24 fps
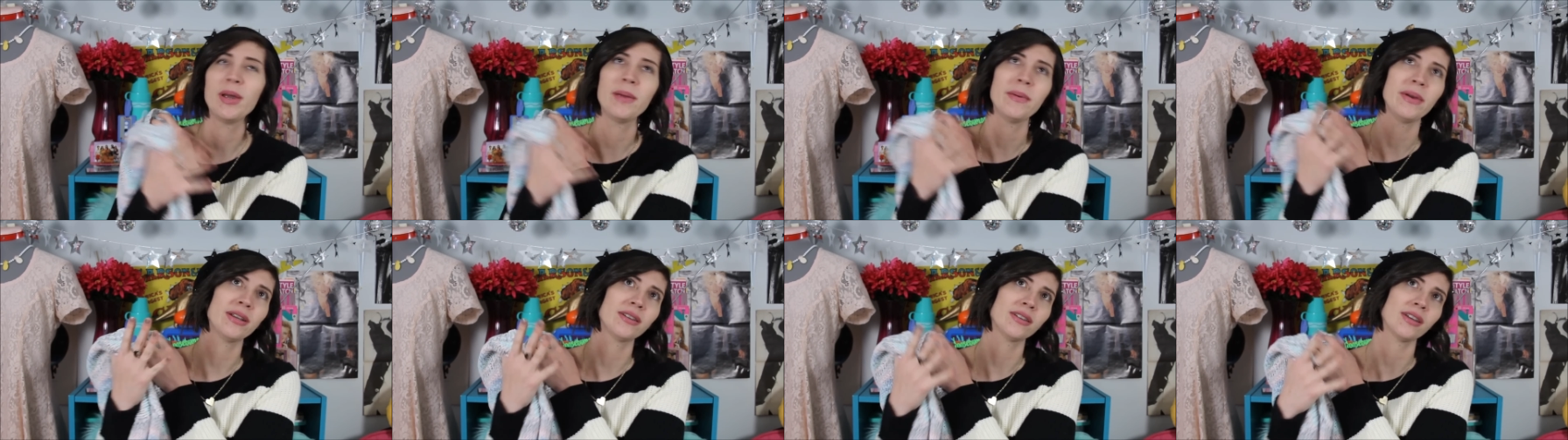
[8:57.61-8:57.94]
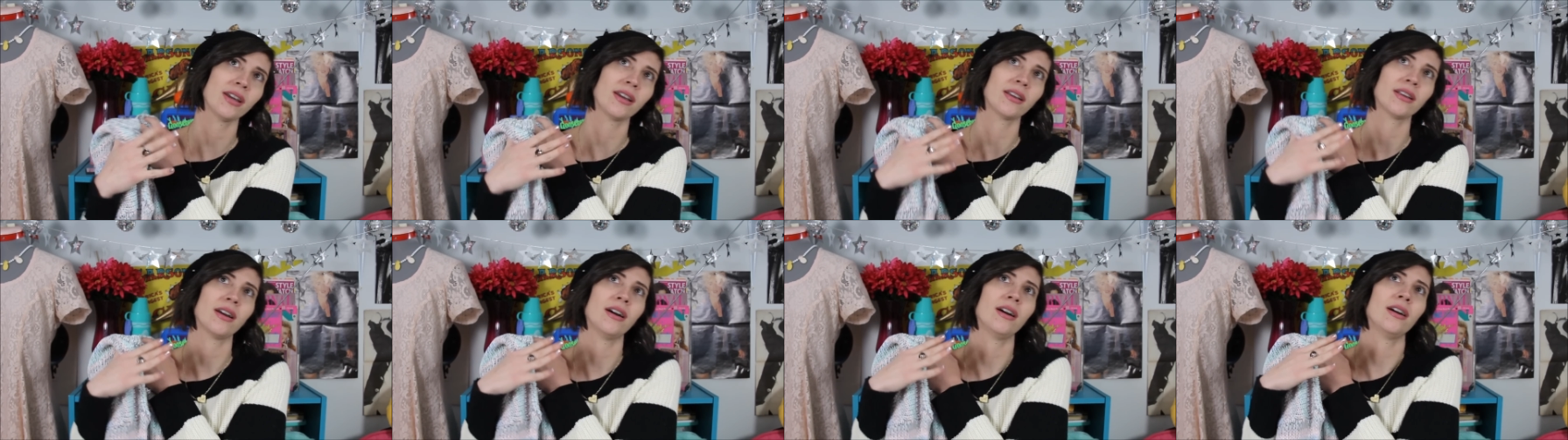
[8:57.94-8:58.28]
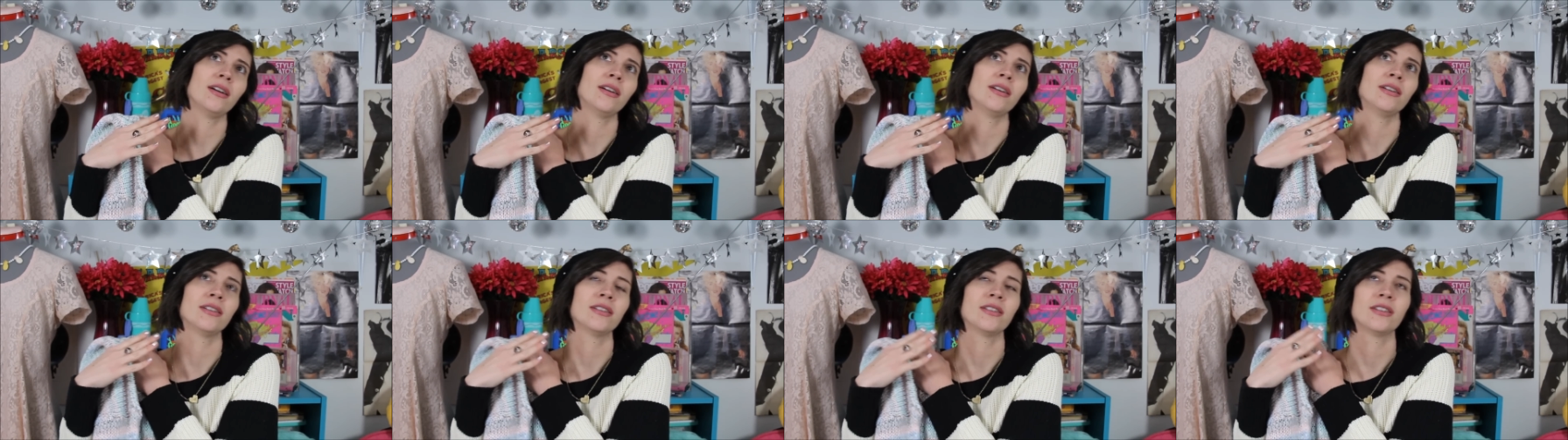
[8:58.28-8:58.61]
Maybe it's like
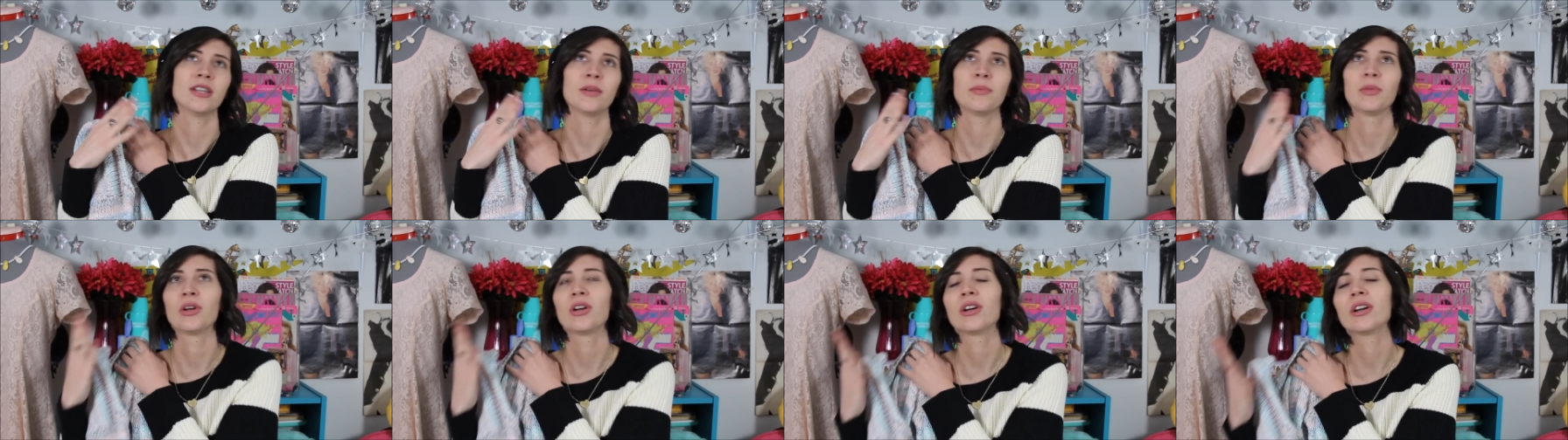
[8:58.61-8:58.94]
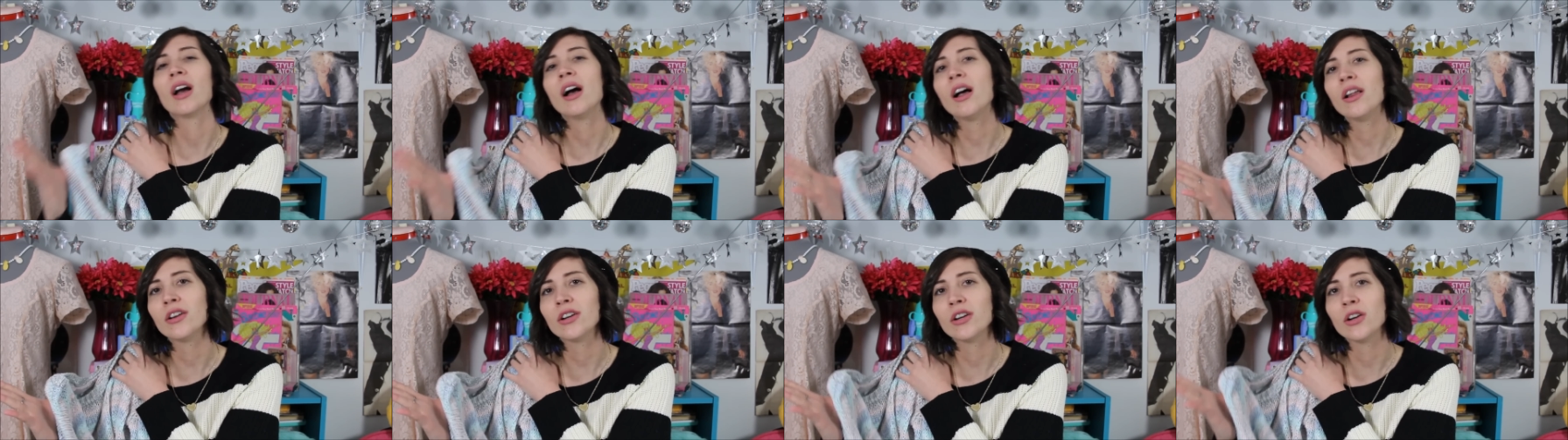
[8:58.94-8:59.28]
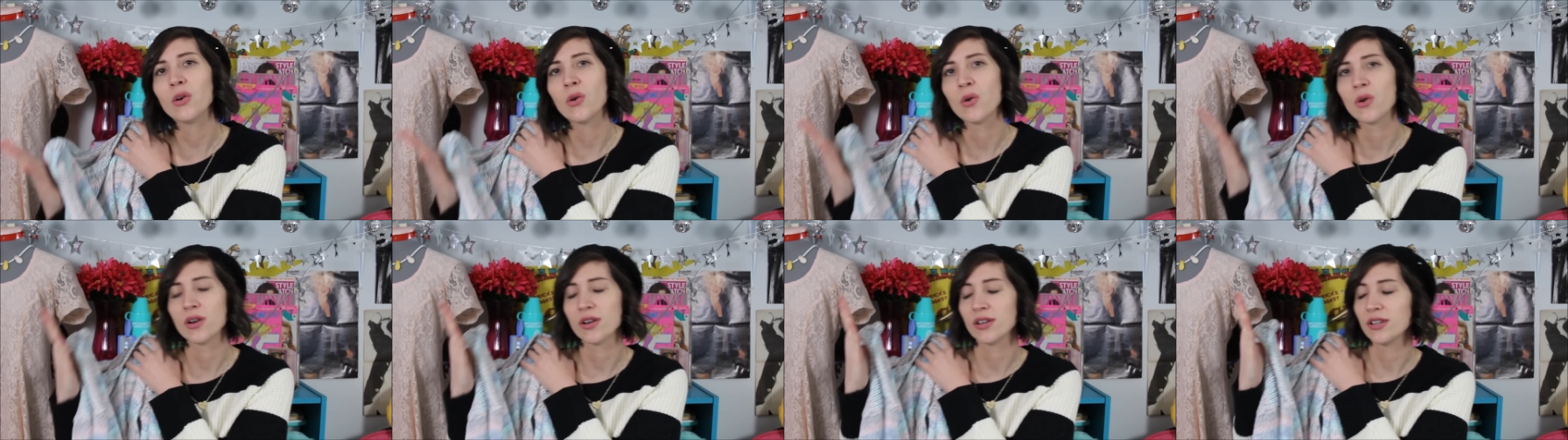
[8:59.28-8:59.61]
a similar
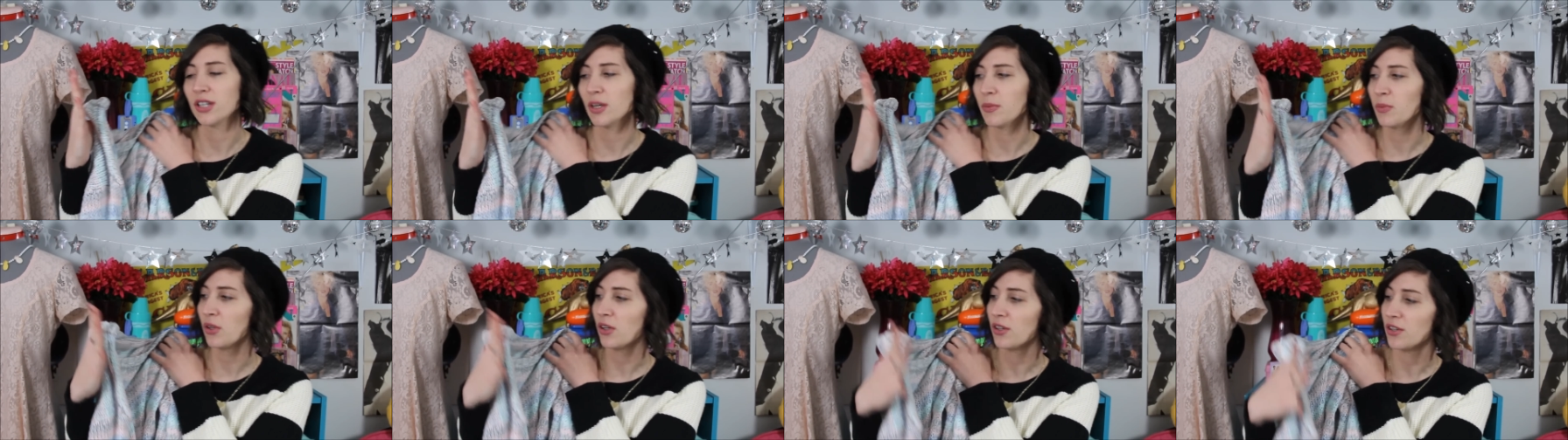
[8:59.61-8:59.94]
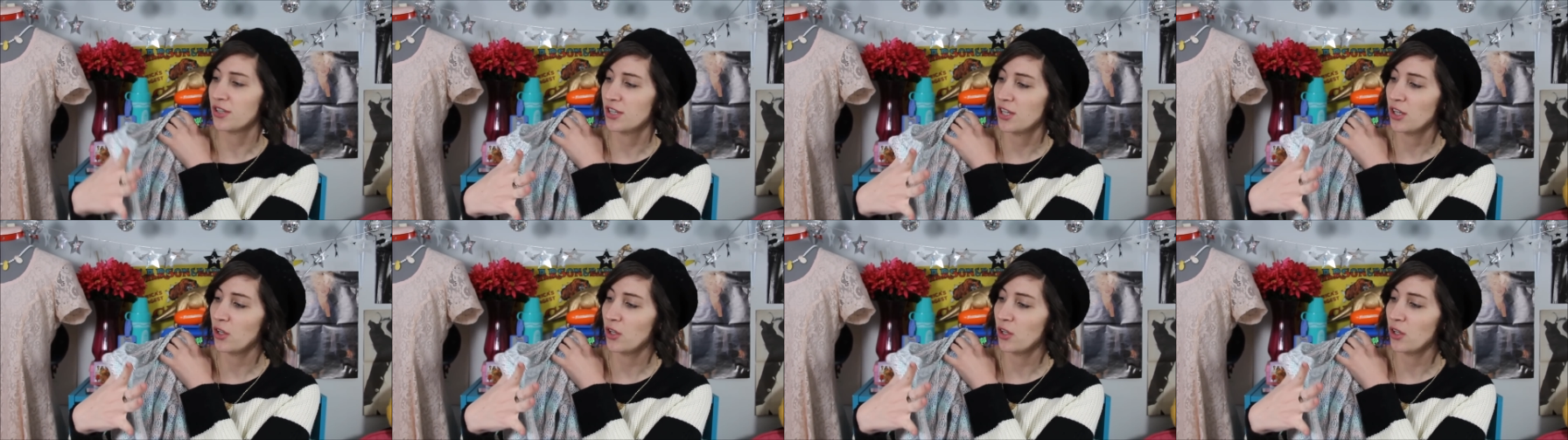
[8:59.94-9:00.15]
color or a similar